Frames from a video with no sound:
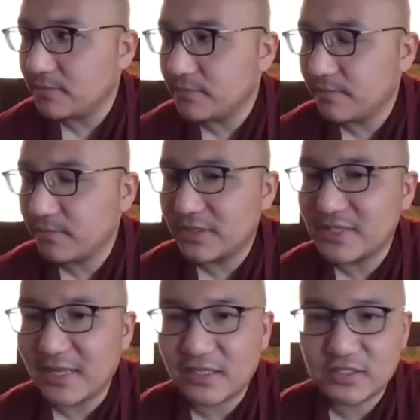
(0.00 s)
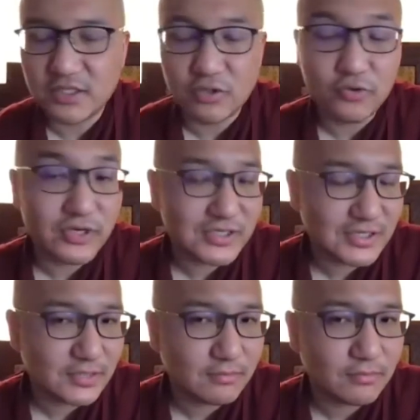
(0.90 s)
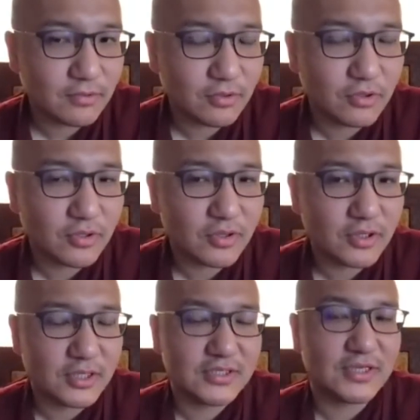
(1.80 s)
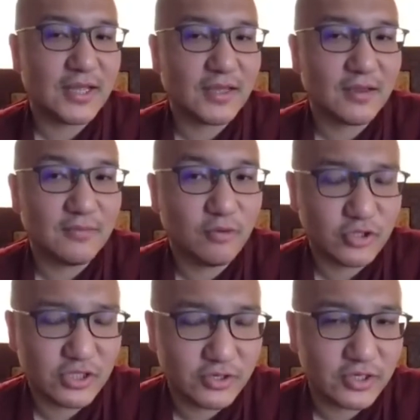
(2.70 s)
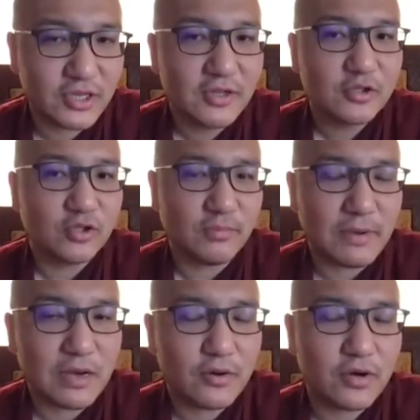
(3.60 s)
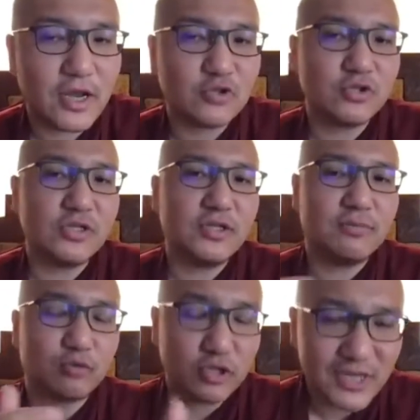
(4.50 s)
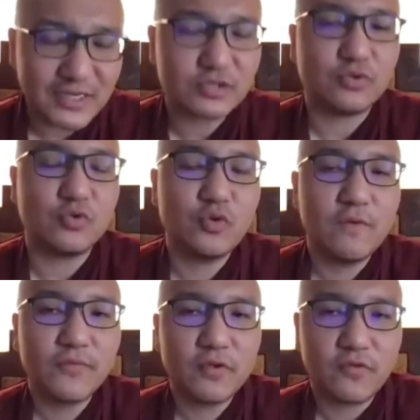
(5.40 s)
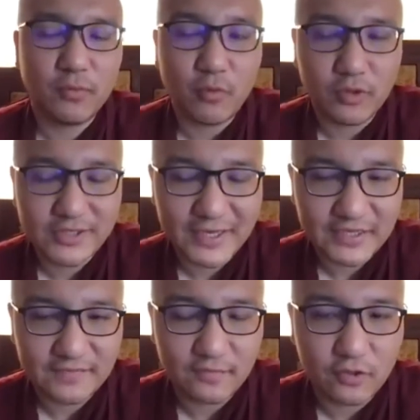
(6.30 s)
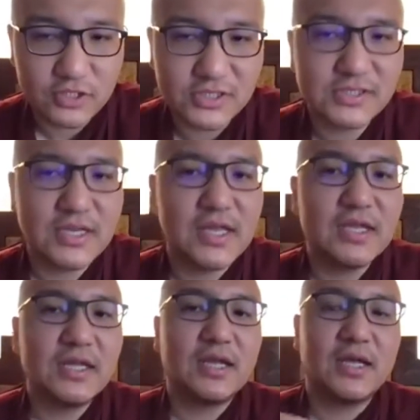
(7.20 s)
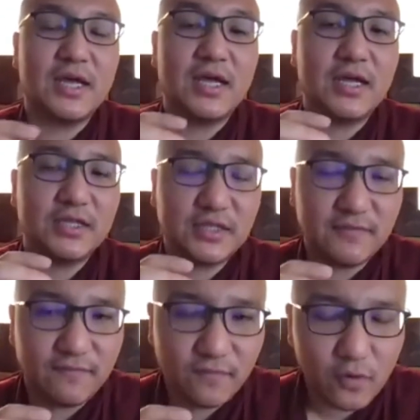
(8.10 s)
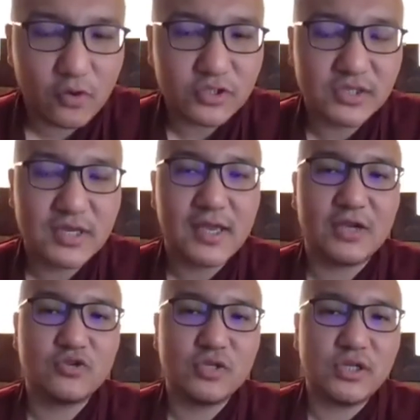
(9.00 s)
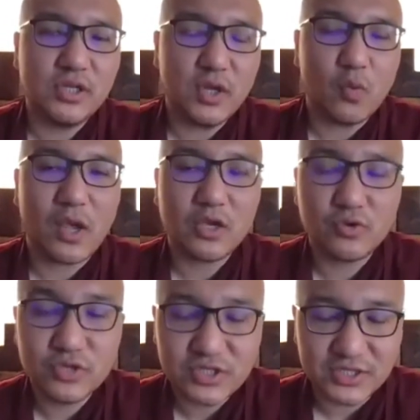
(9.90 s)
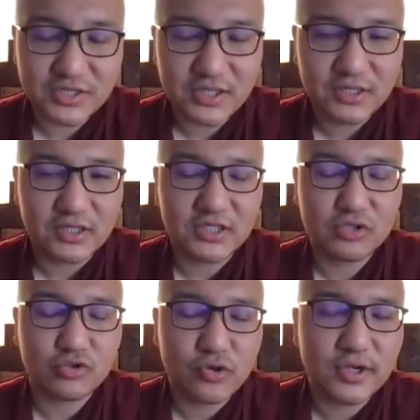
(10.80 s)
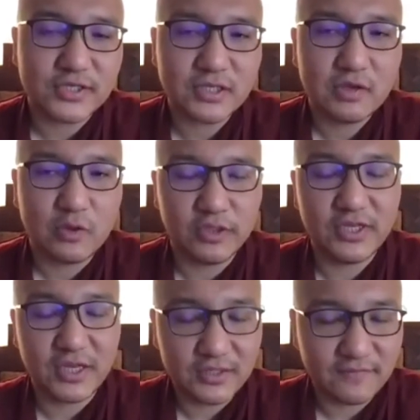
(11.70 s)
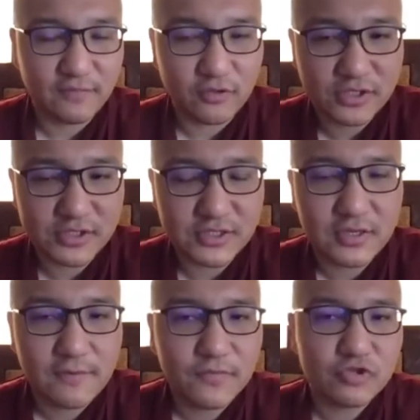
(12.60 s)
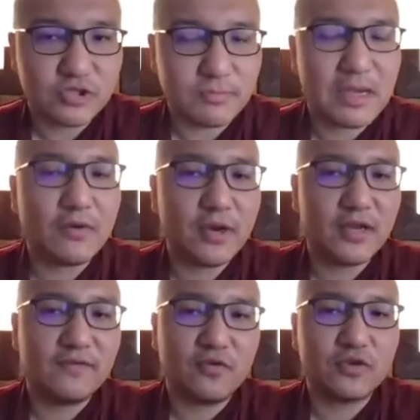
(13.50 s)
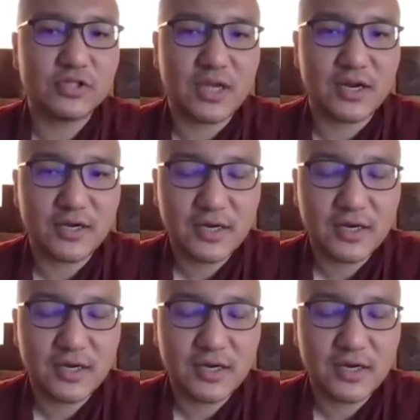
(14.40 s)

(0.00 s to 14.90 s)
it's like a security system. It's like a bodyguard. So the power actually protects you from all the negative forces. The force actually vanquishes, that destroys all the negative forces. So the power and force are